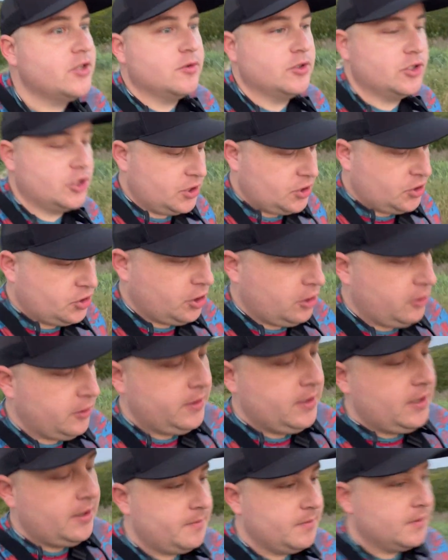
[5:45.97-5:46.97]
was just churned
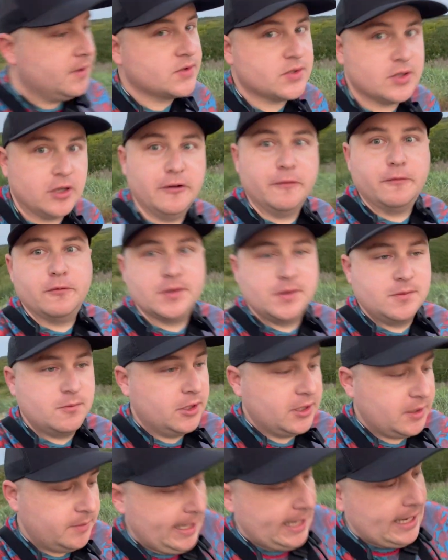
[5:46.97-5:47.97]
up. The surf was
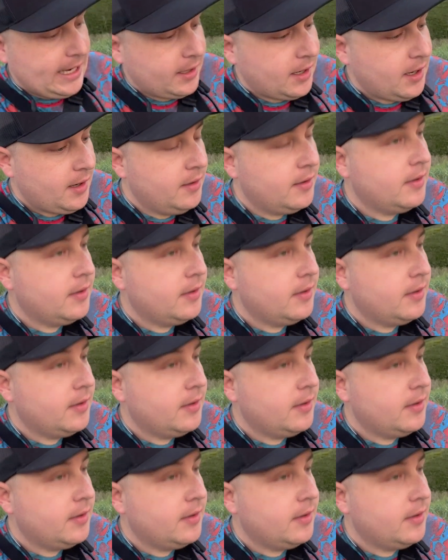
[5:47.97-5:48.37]
really bad.